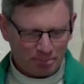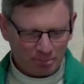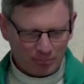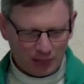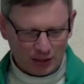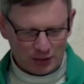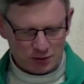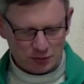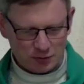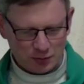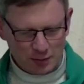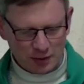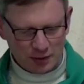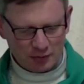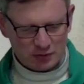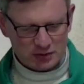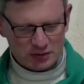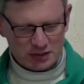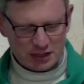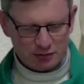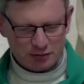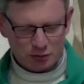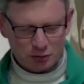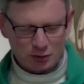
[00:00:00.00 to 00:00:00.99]
so, but if we
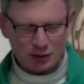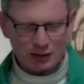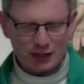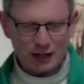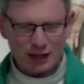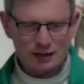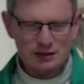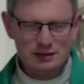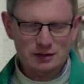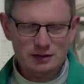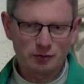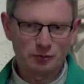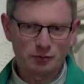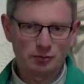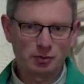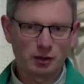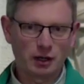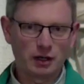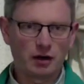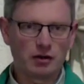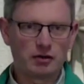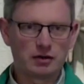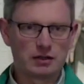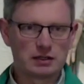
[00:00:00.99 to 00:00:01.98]
see it through the lens of
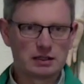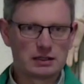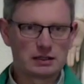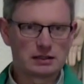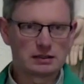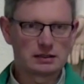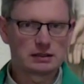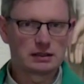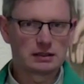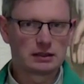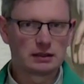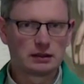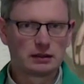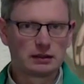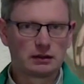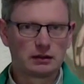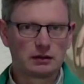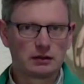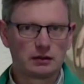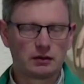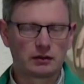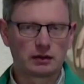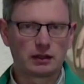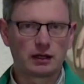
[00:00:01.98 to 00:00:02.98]
priorities,
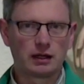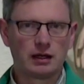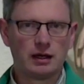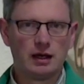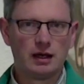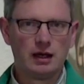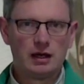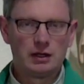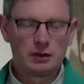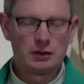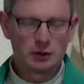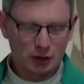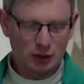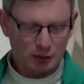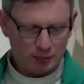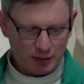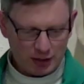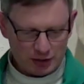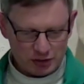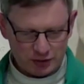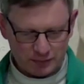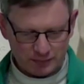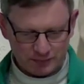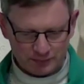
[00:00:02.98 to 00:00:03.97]
okay, you can
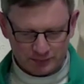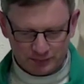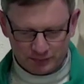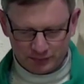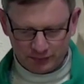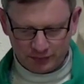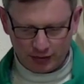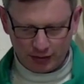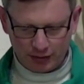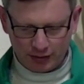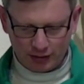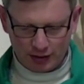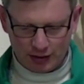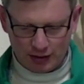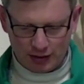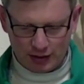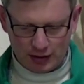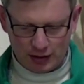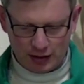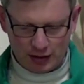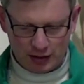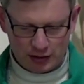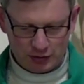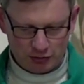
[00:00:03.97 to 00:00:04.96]
imagine
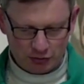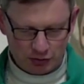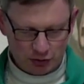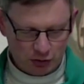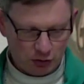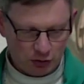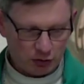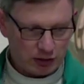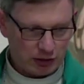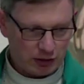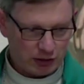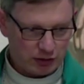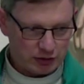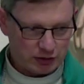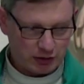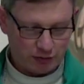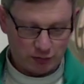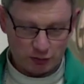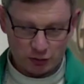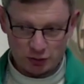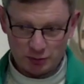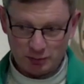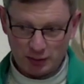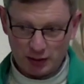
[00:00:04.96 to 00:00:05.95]
in your young years, if you
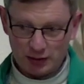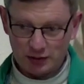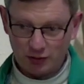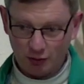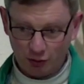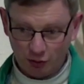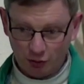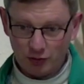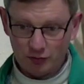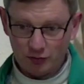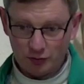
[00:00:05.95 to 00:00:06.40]
just spend all of